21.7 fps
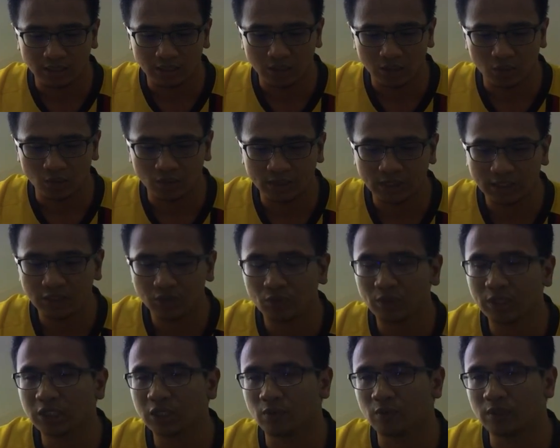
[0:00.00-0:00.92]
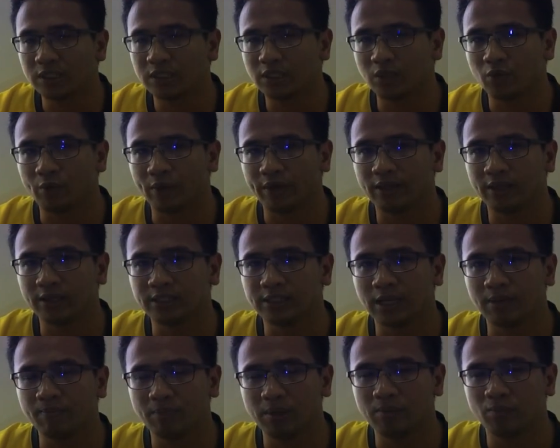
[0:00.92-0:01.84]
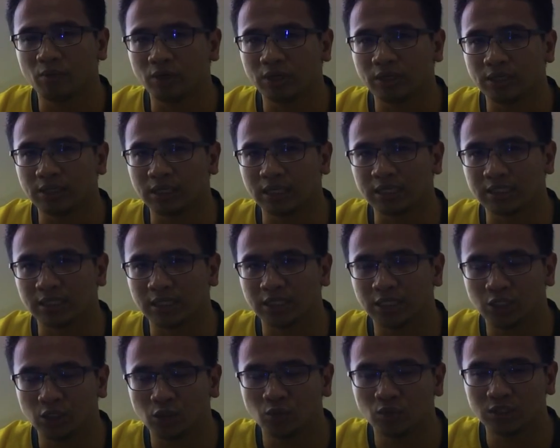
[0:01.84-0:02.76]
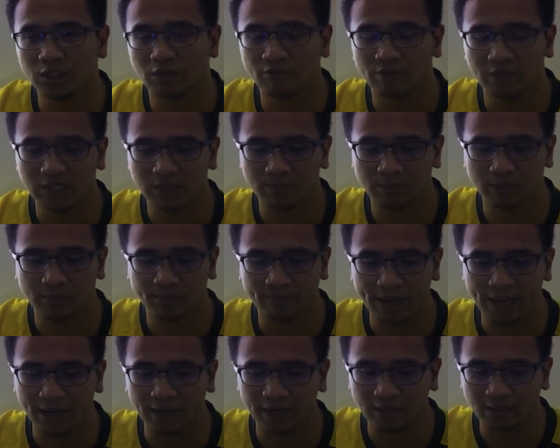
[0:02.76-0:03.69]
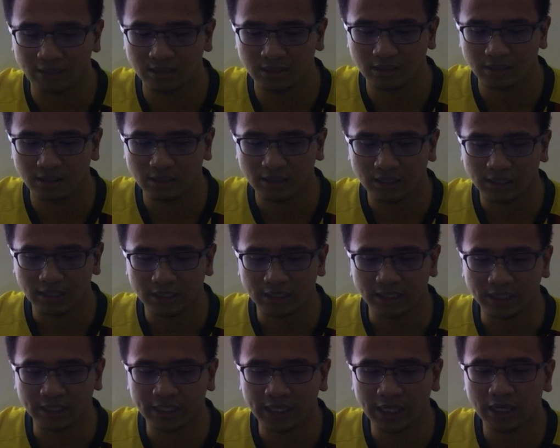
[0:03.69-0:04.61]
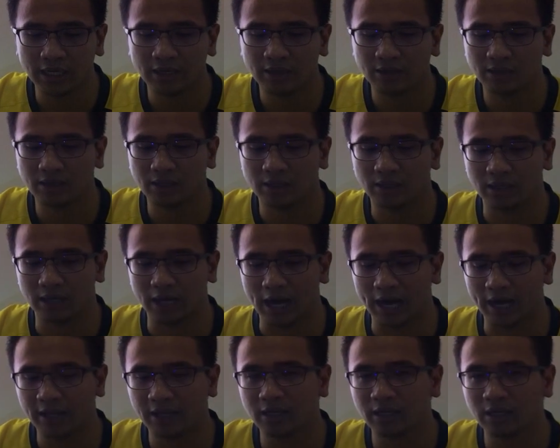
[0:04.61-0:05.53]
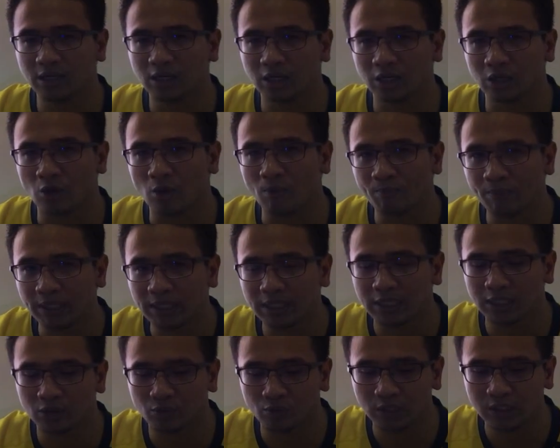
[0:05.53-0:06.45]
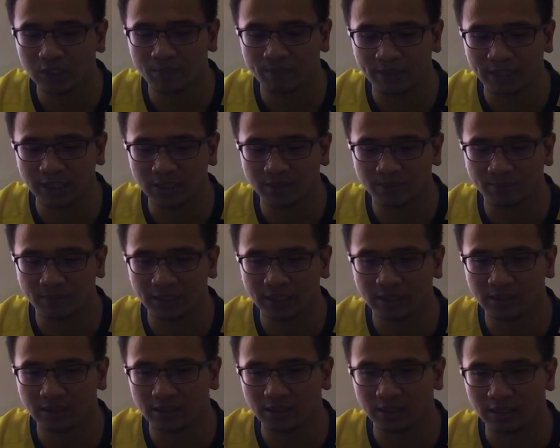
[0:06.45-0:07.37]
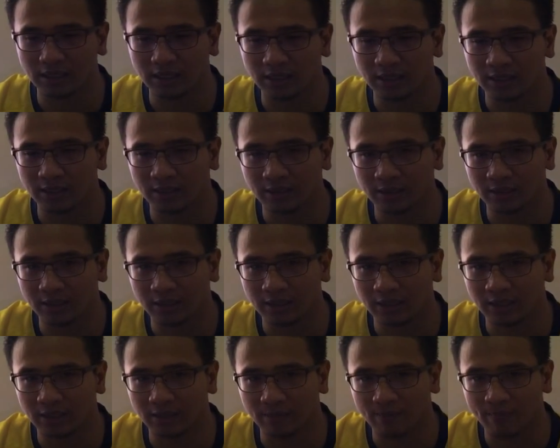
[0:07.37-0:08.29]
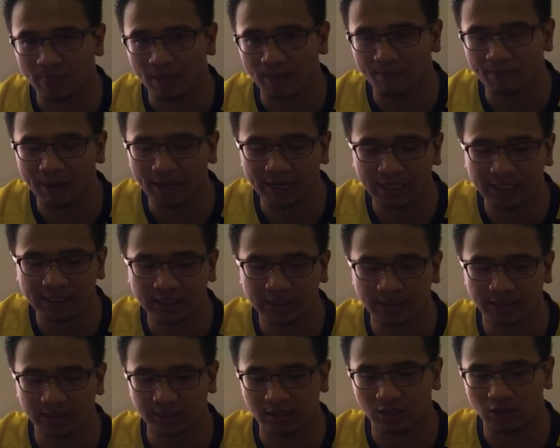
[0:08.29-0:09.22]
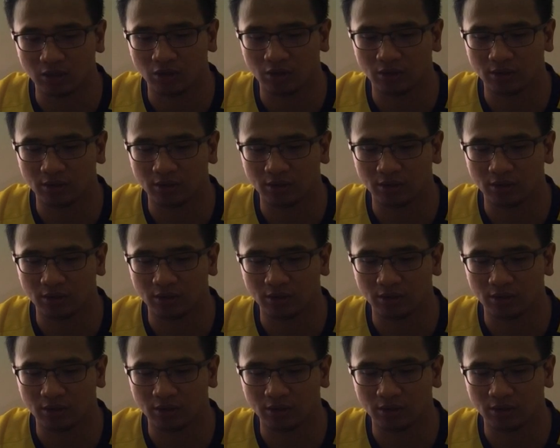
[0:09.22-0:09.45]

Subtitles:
So this raised question whether JP Morgan, as a huge investment bank, did they hire competent risk management managers